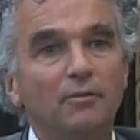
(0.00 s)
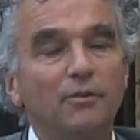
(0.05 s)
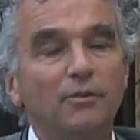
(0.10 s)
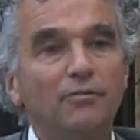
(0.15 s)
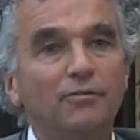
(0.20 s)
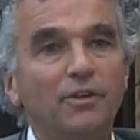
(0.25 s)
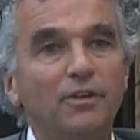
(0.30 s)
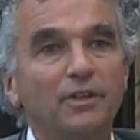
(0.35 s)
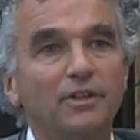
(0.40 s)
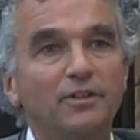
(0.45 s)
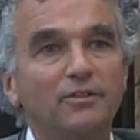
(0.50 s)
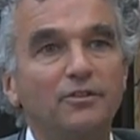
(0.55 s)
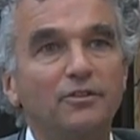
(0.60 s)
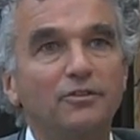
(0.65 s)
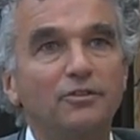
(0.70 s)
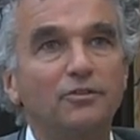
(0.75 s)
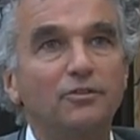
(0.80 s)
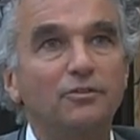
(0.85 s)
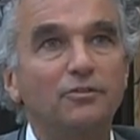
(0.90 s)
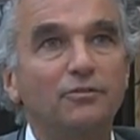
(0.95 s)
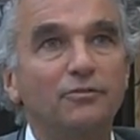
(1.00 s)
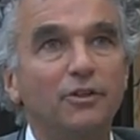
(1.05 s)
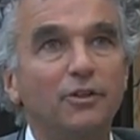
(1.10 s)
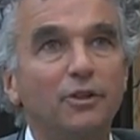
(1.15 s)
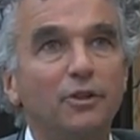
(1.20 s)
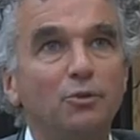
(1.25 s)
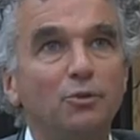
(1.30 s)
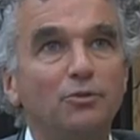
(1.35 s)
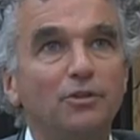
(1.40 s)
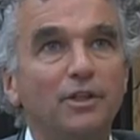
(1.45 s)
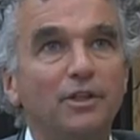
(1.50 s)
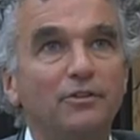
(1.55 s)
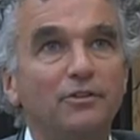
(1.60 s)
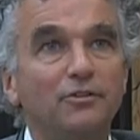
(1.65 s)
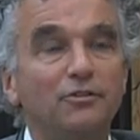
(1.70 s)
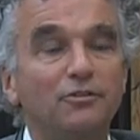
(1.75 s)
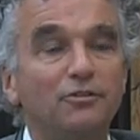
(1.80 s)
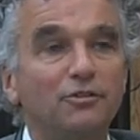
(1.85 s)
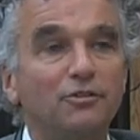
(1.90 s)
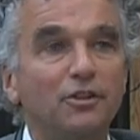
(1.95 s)
And we think that it's very good
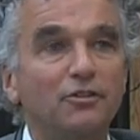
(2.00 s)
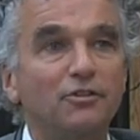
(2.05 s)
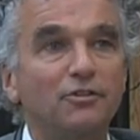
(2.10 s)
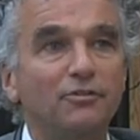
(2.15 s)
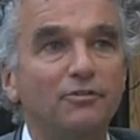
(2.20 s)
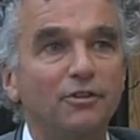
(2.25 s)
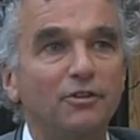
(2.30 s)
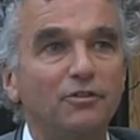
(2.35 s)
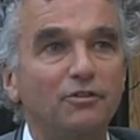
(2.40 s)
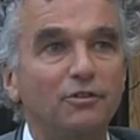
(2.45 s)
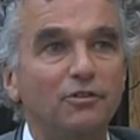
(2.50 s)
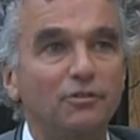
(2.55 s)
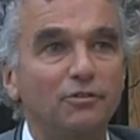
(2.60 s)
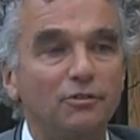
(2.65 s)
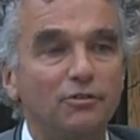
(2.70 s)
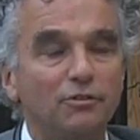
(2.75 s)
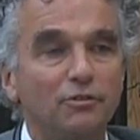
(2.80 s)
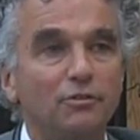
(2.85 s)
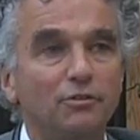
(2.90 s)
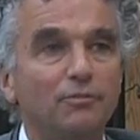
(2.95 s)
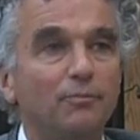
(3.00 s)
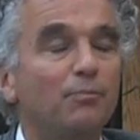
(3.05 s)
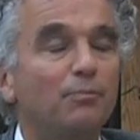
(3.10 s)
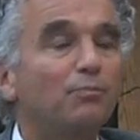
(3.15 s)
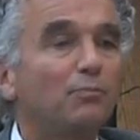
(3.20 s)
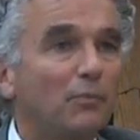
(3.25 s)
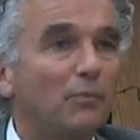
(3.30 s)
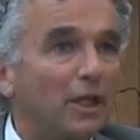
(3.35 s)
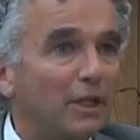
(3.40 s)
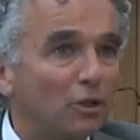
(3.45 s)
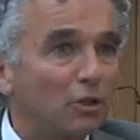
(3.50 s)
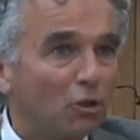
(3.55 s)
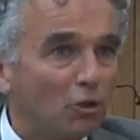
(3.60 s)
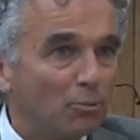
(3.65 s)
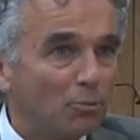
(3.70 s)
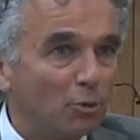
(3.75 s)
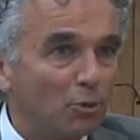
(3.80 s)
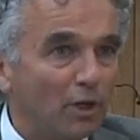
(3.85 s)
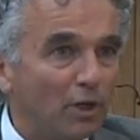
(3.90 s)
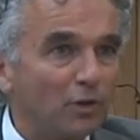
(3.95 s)
that these six investors and a
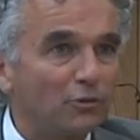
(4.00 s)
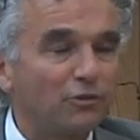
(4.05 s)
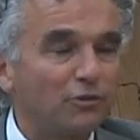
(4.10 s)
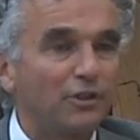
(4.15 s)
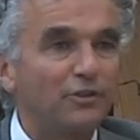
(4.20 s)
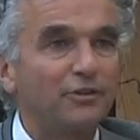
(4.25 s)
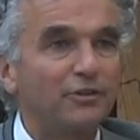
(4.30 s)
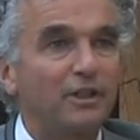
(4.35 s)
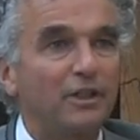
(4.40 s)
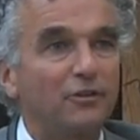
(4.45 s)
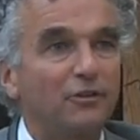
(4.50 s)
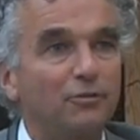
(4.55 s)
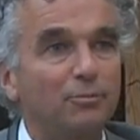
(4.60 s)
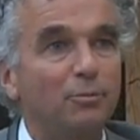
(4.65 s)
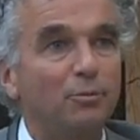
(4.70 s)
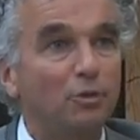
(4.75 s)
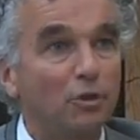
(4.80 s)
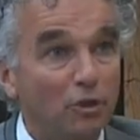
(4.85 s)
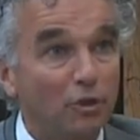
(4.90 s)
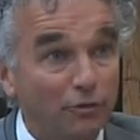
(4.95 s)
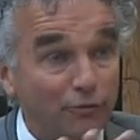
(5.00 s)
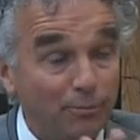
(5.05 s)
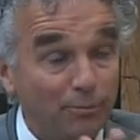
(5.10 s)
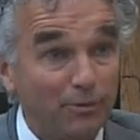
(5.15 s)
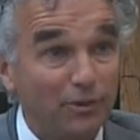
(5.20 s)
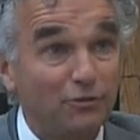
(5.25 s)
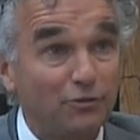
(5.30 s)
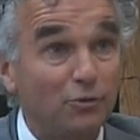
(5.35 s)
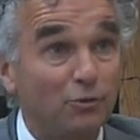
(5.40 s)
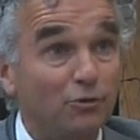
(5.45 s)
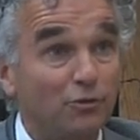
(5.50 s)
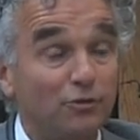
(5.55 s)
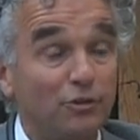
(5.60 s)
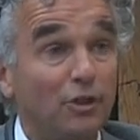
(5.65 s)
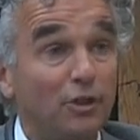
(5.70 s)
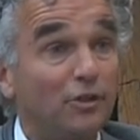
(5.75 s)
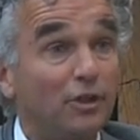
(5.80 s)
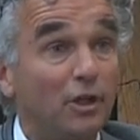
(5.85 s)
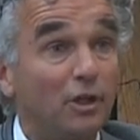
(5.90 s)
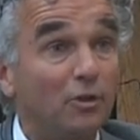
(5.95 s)
lot more outside the Netherlands put a lot of pressure on
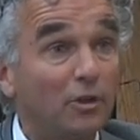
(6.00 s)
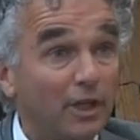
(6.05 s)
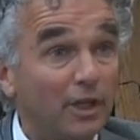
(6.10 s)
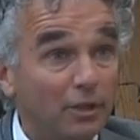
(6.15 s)
Shell now.